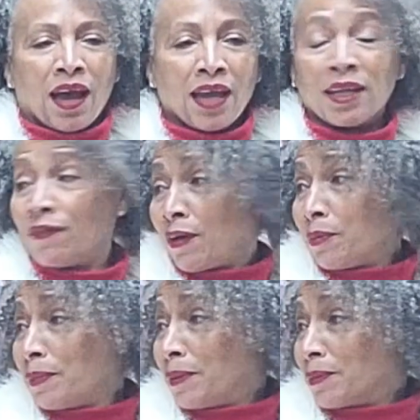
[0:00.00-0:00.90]
I love
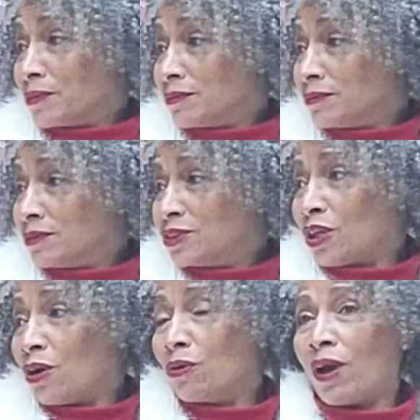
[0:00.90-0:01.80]
helping people.
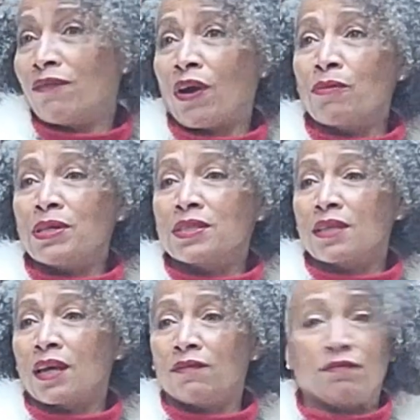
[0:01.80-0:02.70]
So I've always,
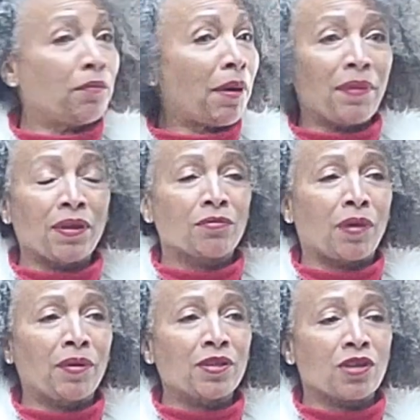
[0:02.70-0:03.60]
from my
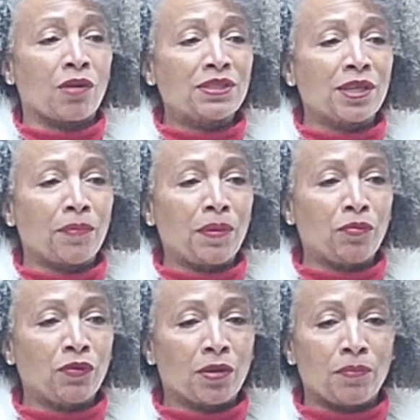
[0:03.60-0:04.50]
mother's always helped
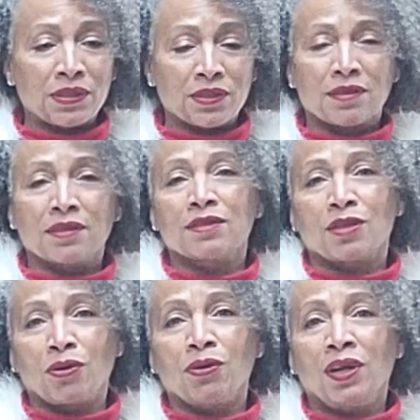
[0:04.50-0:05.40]
people with their businesses, so